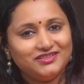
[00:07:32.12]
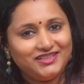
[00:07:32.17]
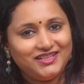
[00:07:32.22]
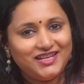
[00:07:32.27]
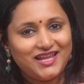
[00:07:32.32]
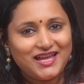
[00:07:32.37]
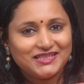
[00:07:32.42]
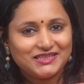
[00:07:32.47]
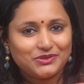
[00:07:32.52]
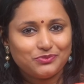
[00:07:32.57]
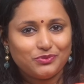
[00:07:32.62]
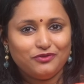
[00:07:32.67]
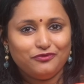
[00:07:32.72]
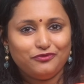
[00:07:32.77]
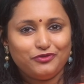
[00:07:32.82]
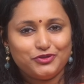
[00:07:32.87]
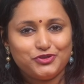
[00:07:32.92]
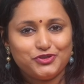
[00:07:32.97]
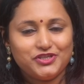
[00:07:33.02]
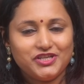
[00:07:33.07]
the last one
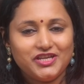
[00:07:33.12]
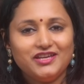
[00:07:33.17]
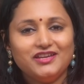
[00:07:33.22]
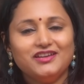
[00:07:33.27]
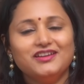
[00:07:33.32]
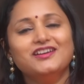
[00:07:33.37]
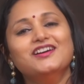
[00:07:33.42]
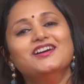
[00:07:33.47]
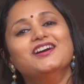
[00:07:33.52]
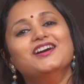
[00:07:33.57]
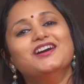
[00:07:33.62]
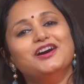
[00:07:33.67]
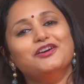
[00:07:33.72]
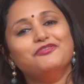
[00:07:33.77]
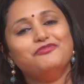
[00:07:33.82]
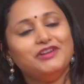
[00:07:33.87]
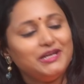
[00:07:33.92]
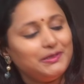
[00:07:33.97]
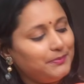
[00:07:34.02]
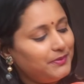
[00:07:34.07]
for today, a
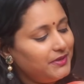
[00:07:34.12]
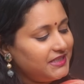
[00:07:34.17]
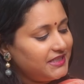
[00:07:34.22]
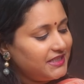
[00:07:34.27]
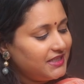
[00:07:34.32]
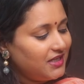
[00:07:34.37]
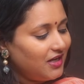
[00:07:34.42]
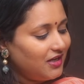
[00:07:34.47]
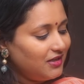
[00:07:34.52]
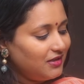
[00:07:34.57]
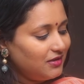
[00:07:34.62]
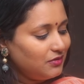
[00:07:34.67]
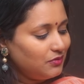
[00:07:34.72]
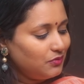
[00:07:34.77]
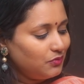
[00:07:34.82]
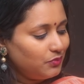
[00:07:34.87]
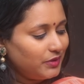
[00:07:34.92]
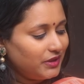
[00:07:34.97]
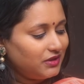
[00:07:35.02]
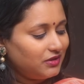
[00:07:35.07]
very pretty color
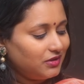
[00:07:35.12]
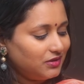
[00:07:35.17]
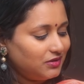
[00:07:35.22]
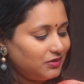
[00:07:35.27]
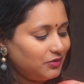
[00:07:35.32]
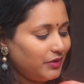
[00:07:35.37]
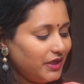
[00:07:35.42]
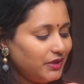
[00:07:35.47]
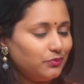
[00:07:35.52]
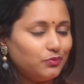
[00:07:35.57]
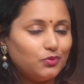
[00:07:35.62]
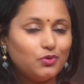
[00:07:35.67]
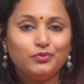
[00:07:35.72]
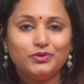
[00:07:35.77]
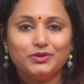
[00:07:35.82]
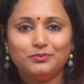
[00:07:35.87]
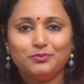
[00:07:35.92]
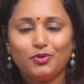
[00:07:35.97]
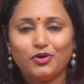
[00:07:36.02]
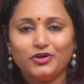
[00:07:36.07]
with thread
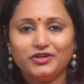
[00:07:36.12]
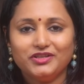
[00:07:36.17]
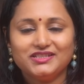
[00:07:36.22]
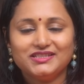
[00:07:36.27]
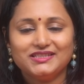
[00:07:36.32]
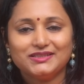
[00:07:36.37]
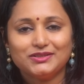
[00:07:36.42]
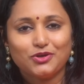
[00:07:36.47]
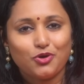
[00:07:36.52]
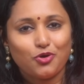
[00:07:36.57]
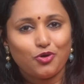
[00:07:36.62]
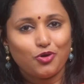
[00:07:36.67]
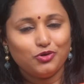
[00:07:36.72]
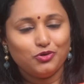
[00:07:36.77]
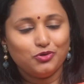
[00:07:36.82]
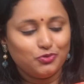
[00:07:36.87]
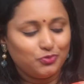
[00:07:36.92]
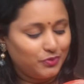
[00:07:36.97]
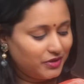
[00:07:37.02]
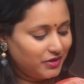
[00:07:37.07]
woven borders all
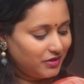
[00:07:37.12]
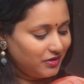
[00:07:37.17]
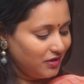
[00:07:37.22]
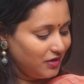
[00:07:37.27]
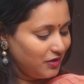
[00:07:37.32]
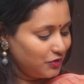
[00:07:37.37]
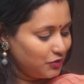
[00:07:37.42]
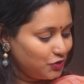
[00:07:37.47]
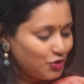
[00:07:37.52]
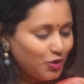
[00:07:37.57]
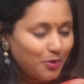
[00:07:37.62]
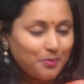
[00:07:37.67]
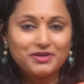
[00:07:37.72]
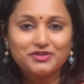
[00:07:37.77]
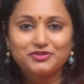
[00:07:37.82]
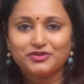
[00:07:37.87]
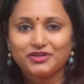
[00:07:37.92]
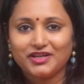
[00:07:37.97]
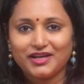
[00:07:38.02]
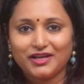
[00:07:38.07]
over,
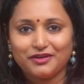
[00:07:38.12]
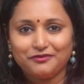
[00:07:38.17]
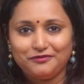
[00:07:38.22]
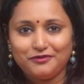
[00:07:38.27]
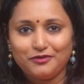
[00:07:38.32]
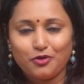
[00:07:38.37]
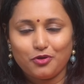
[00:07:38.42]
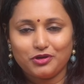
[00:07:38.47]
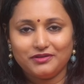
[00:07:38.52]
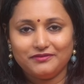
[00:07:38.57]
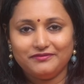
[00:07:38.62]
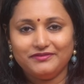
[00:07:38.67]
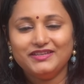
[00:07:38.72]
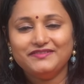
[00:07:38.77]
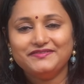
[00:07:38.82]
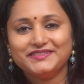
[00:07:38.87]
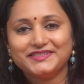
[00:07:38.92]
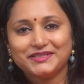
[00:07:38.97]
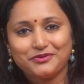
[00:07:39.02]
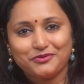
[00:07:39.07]
geometric and floral
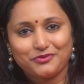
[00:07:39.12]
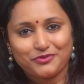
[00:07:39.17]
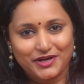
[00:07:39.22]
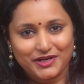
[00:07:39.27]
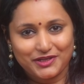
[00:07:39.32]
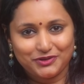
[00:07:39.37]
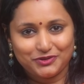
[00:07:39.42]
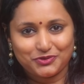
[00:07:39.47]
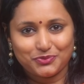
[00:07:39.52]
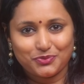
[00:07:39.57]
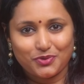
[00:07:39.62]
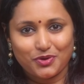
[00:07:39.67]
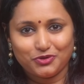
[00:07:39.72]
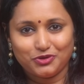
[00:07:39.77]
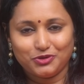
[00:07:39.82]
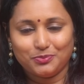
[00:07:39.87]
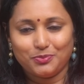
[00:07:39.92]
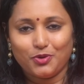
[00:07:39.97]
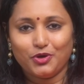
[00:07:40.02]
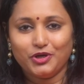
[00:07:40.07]
weaves running throughout
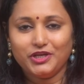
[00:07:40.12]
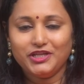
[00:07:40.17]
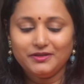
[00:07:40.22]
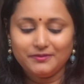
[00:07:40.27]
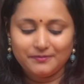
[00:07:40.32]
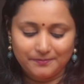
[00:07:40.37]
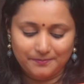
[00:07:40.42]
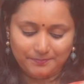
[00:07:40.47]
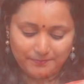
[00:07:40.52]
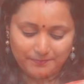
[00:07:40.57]
the body,